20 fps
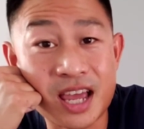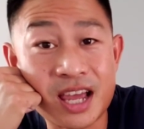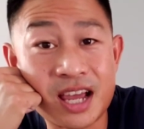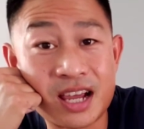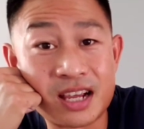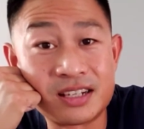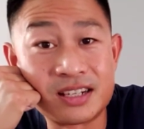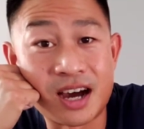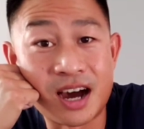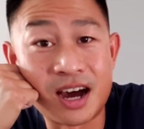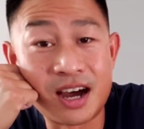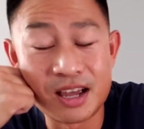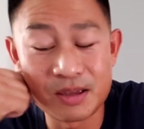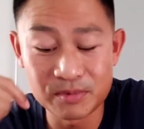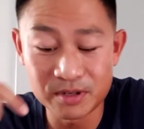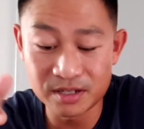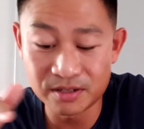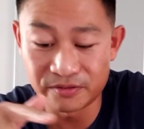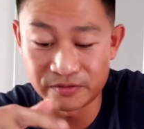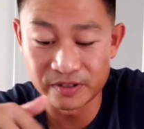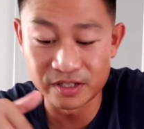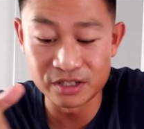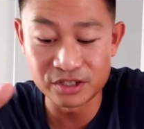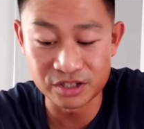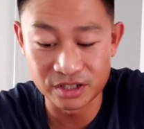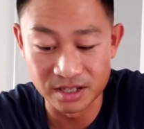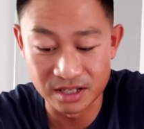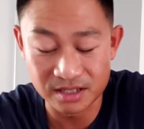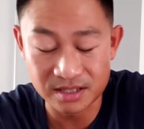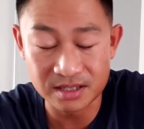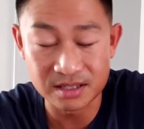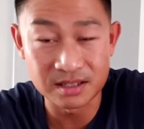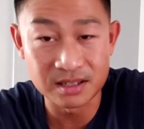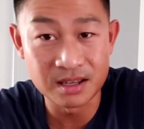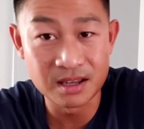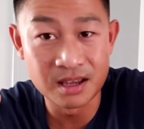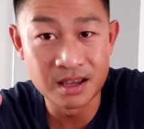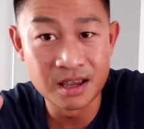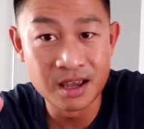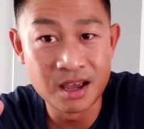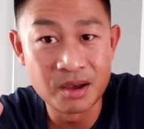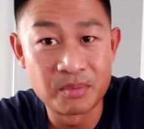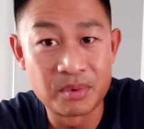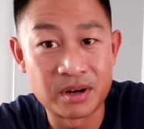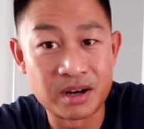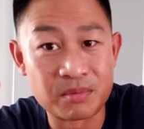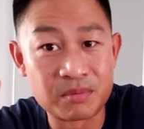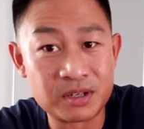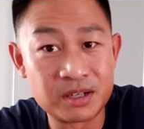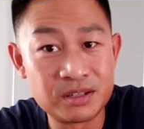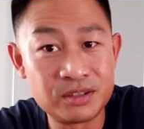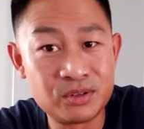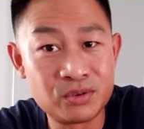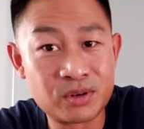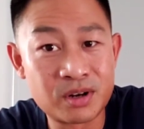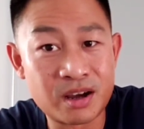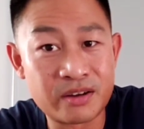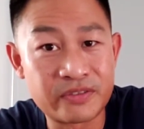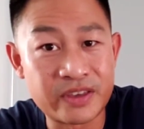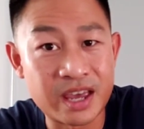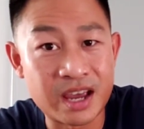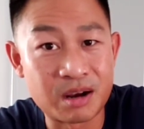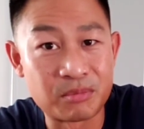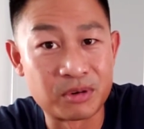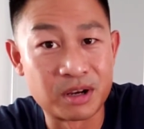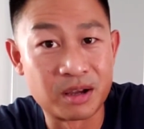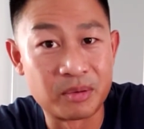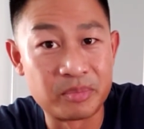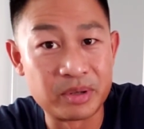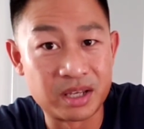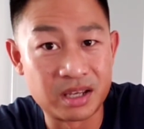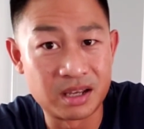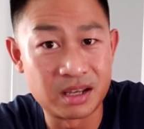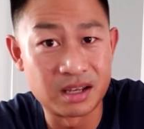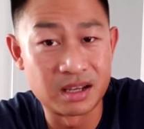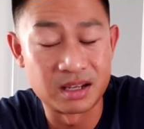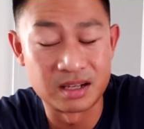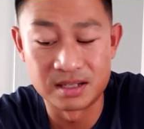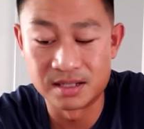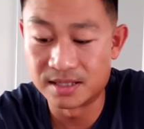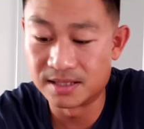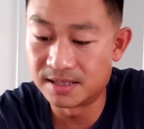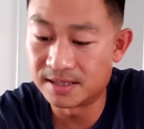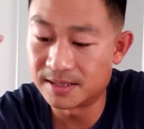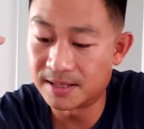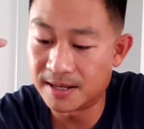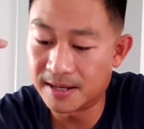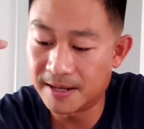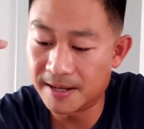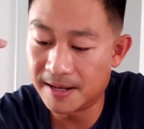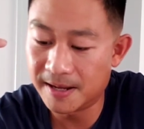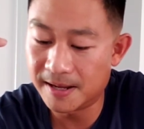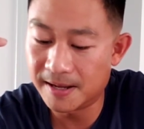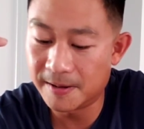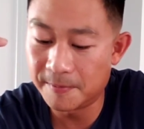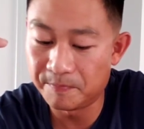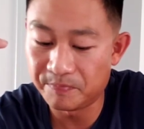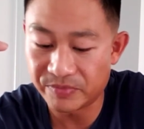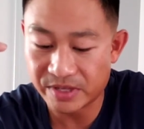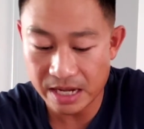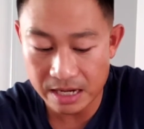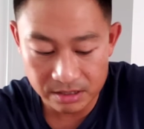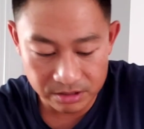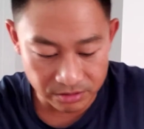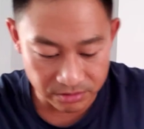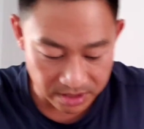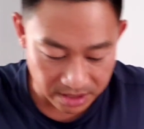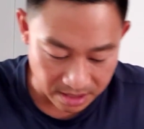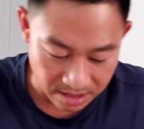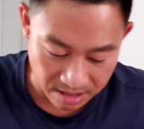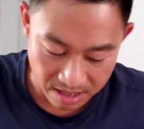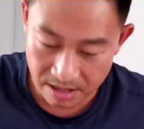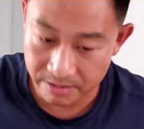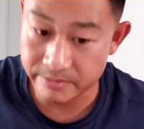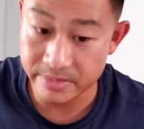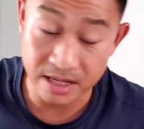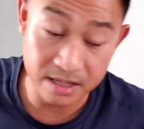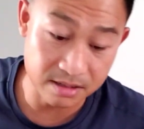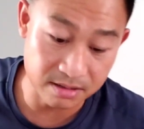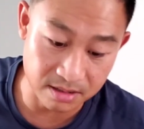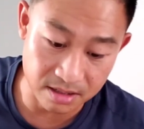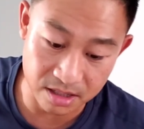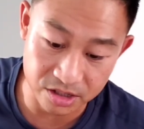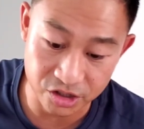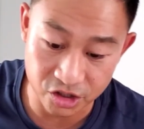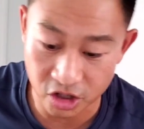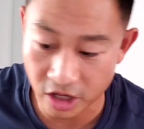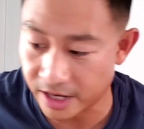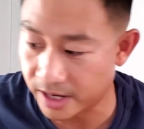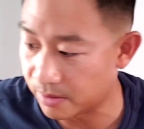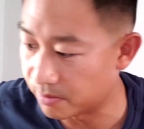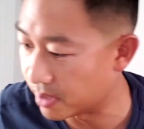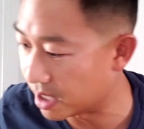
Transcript: and I'm gonna finish this, but I'm gonna do it off camera because as you see, I make a giant